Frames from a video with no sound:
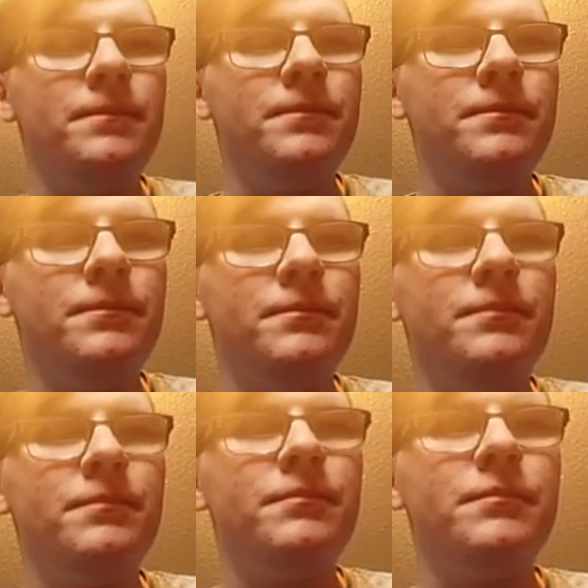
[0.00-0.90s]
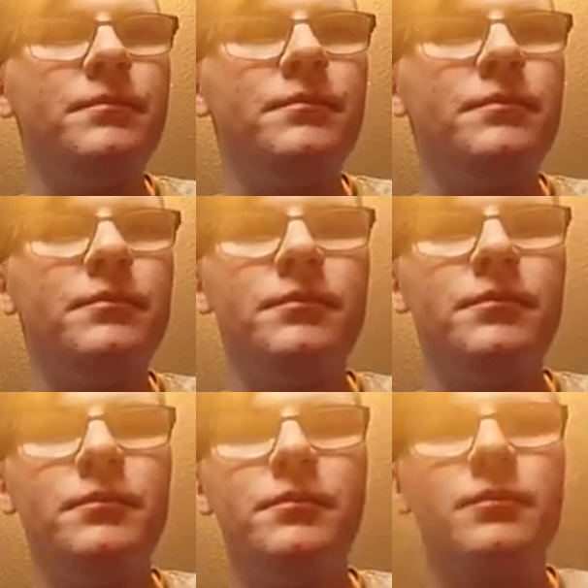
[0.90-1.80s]

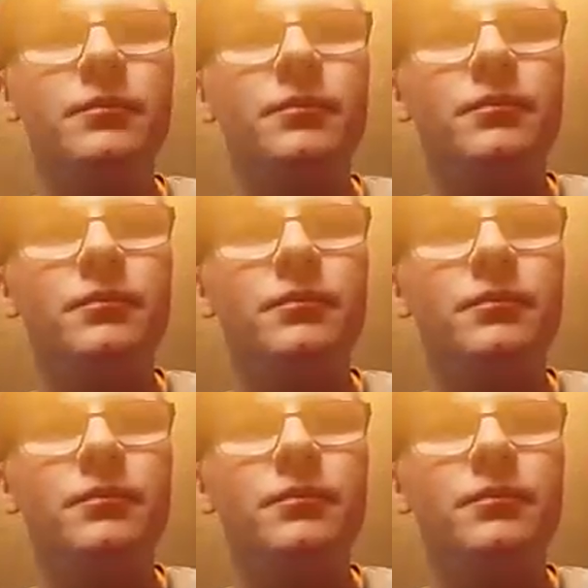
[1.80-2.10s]
[no speech]